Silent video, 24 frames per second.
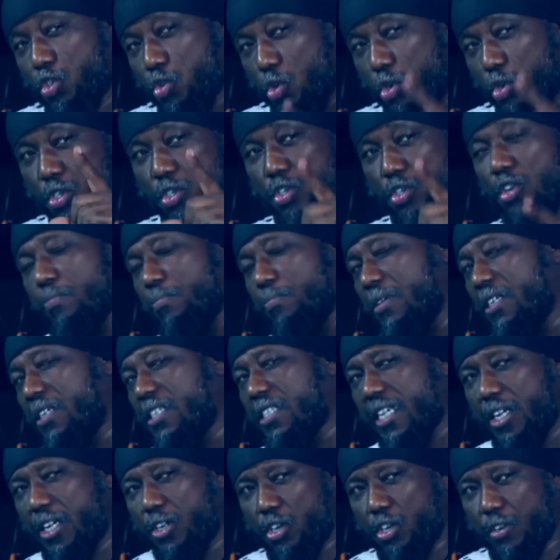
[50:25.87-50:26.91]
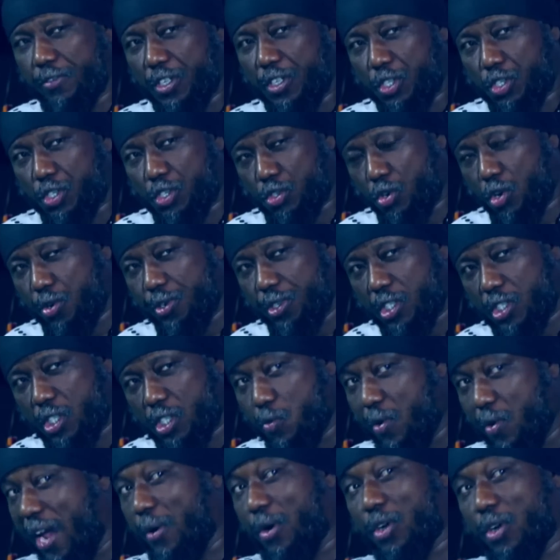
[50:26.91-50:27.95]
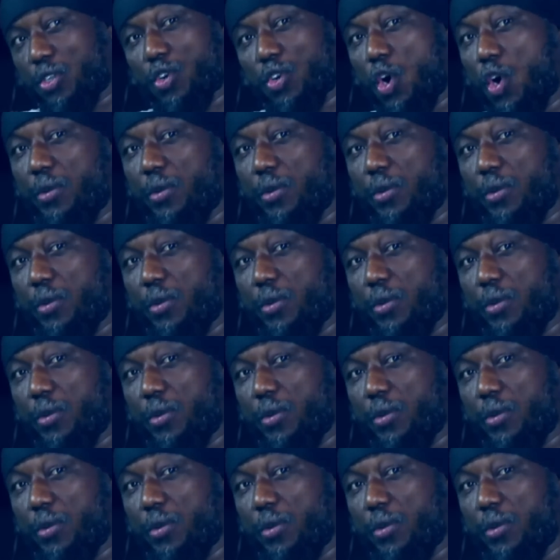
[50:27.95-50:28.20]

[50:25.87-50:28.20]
so you don't miss any of these stories. We are not